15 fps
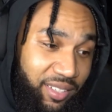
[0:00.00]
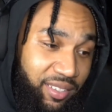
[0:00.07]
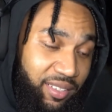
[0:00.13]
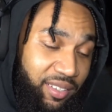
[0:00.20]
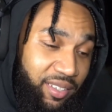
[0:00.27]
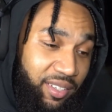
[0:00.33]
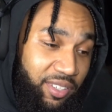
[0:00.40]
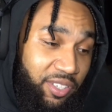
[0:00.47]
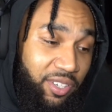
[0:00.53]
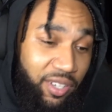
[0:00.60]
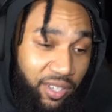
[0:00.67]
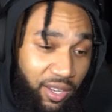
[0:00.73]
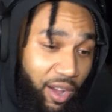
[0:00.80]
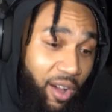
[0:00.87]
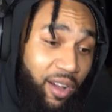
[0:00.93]
You're
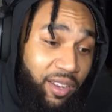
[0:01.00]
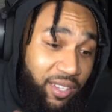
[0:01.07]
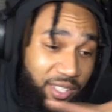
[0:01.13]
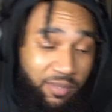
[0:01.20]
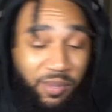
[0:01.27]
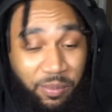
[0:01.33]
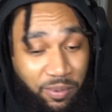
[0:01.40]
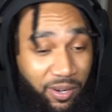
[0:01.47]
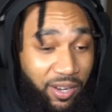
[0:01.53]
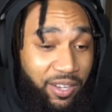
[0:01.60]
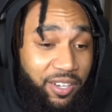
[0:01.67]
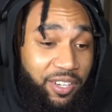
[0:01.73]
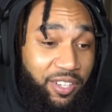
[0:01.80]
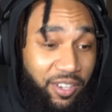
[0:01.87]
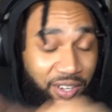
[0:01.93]
okay. All these people are under
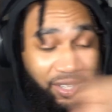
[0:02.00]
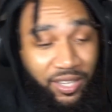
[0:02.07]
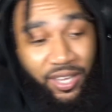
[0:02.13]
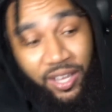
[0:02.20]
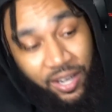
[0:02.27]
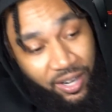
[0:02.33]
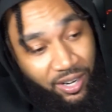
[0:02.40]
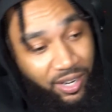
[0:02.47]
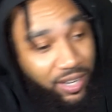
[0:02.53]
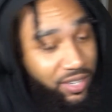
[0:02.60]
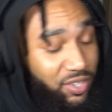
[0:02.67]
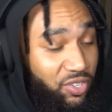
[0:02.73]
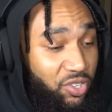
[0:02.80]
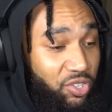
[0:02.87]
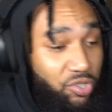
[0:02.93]
your care
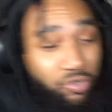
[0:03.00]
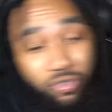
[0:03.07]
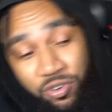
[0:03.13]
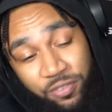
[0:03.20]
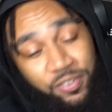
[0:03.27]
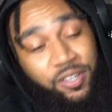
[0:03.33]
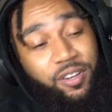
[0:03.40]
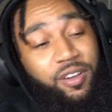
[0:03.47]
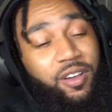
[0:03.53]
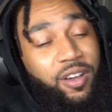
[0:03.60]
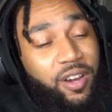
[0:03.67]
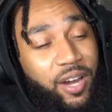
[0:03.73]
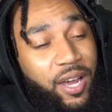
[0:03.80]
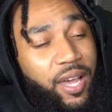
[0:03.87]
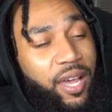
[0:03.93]
and you over your own
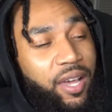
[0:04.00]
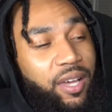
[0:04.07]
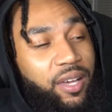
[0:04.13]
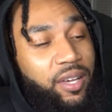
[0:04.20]
crack.